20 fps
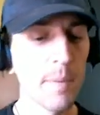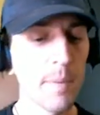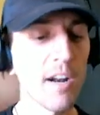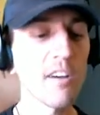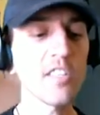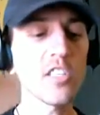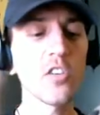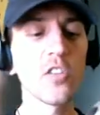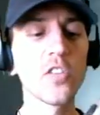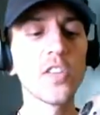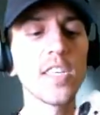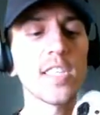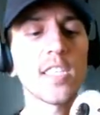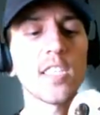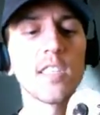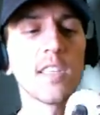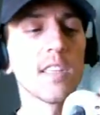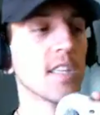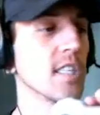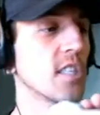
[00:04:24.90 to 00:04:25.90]
also this,
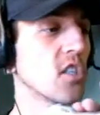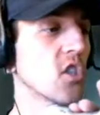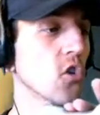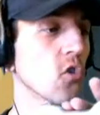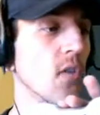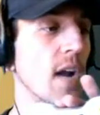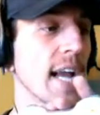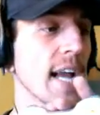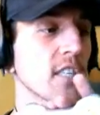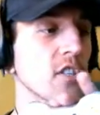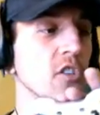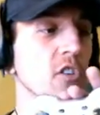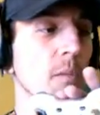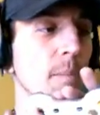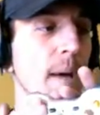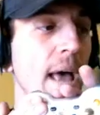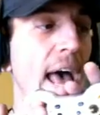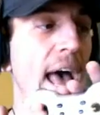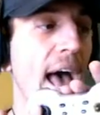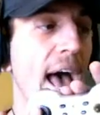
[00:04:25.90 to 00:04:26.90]
this directional
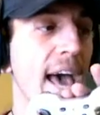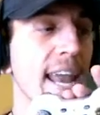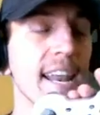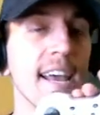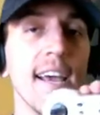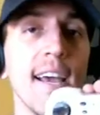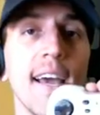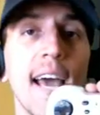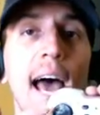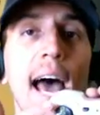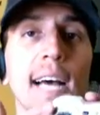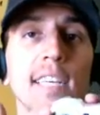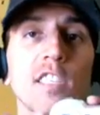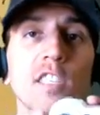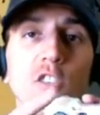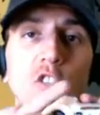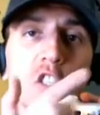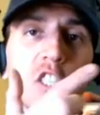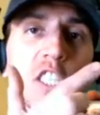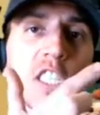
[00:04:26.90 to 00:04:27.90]
pad has
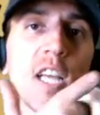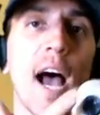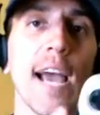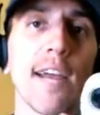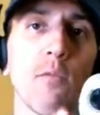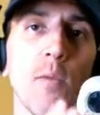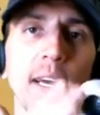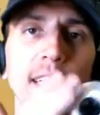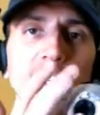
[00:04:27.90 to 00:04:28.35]
those sideways